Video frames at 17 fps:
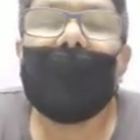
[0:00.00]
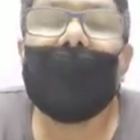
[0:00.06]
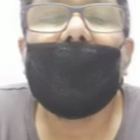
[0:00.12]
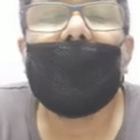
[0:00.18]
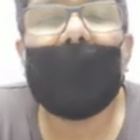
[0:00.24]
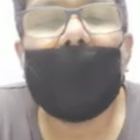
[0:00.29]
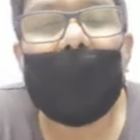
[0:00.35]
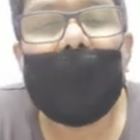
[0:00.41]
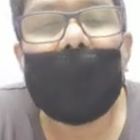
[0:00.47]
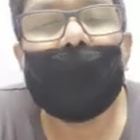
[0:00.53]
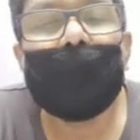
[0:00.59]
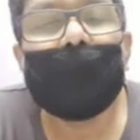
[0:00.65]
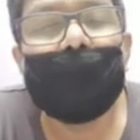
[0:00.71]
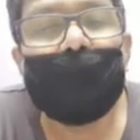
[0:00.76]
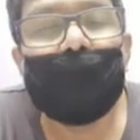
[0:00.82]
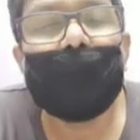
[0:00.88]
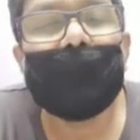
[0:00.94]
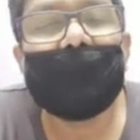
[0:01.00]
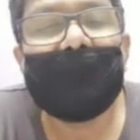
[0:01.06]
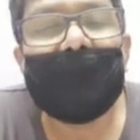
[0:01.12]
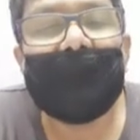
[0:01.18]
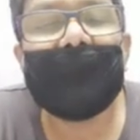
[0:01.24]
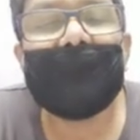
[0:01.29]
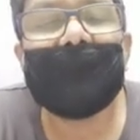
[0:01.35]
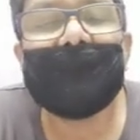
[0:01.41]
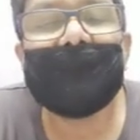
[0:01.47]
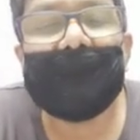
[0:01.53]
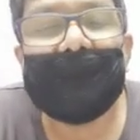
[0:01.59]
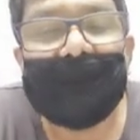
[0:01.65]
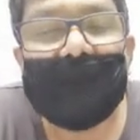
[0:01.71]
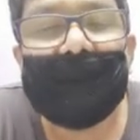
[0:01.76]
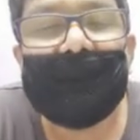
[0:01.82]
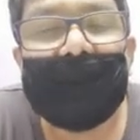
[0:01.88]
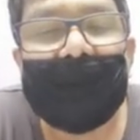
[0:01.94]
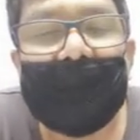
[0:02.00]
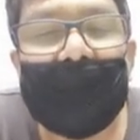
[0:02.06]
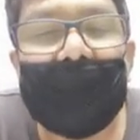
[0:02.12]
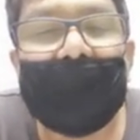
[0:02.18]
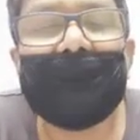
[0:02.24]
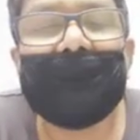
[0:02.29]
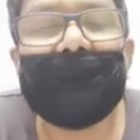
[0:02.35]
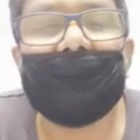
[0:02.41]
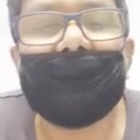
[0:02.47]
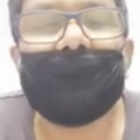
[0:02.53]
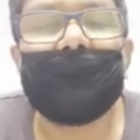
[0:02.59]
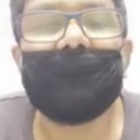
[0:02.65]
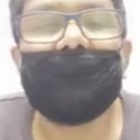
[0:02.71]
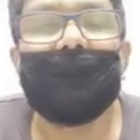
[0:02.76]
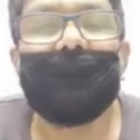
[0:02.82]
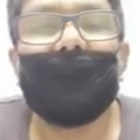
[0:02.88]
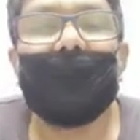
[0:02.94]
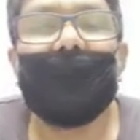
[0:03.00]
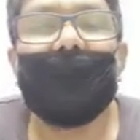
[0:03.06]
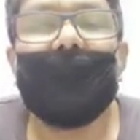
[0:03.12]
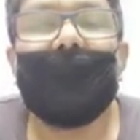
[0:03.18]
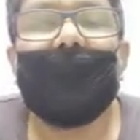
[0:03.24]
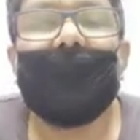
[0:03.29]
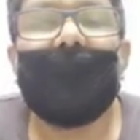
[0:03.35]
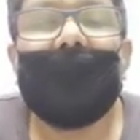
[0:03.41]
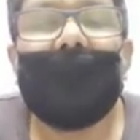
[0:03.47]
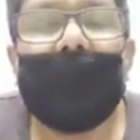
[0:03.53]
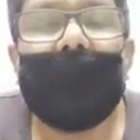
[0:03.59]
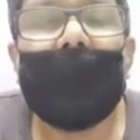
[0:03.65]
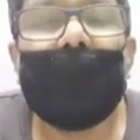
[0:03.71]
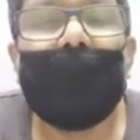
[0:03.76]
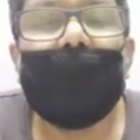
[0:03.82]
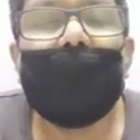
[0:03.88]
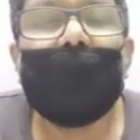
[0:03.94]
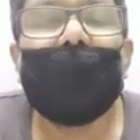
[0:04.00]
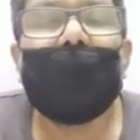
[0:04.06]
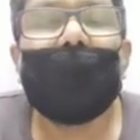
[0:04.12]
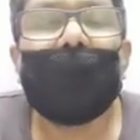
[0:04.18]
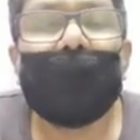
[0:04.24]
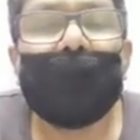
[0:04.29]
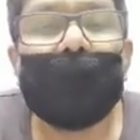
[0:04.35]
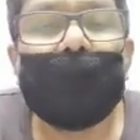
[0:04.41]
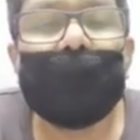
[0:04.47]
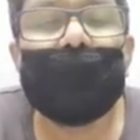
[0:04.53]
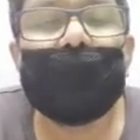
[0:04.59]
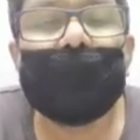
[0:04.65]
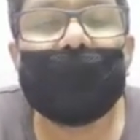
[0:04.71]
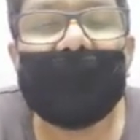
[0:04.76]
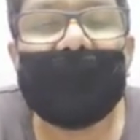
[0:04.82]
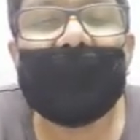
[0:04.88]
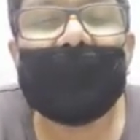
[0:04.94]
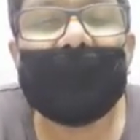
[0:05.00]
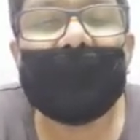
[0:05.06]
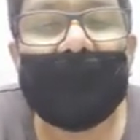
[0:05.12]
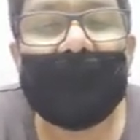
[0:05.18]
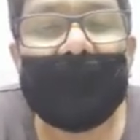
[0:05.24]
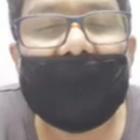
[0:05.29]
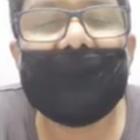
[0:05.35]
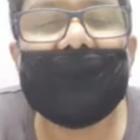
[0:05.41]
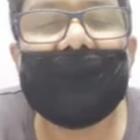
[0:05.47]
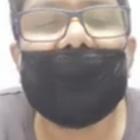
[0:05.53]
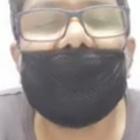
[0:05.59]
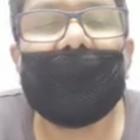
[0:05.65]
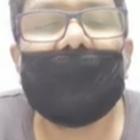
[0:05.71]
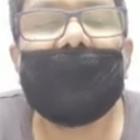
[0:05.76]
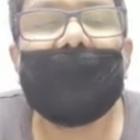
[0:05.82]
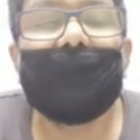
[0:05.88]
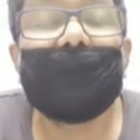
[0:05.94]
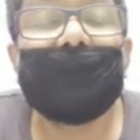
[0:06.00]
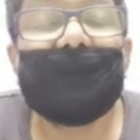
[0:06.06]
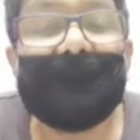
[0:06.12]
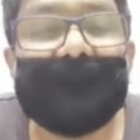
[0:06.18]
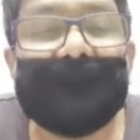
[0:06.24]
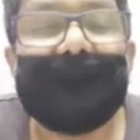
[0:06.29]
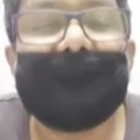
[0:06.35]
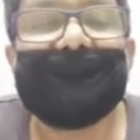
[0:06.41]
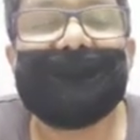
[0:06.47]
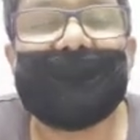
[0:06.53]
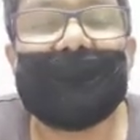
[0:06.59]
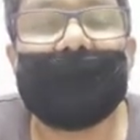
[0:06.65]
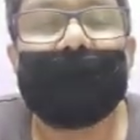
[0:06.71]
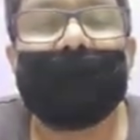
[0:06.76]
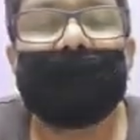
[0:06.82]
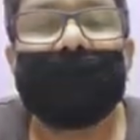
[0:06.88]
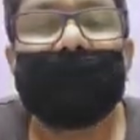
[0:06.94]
How do they judge the reality? How do they collect the perception?